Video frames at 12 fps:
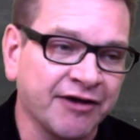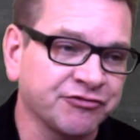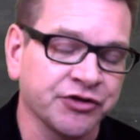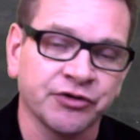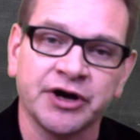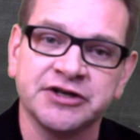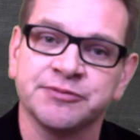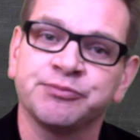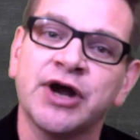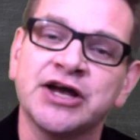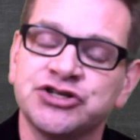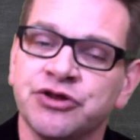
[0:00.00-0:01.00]
after the Great
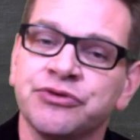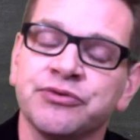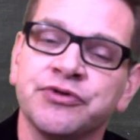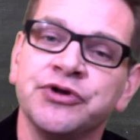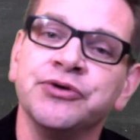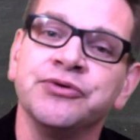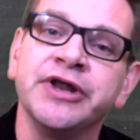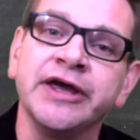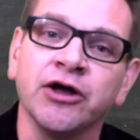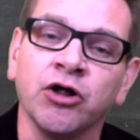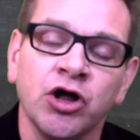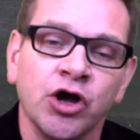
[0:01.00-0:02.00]
Depression through the New
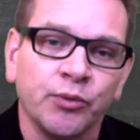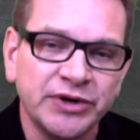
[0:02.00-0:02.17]
Deal,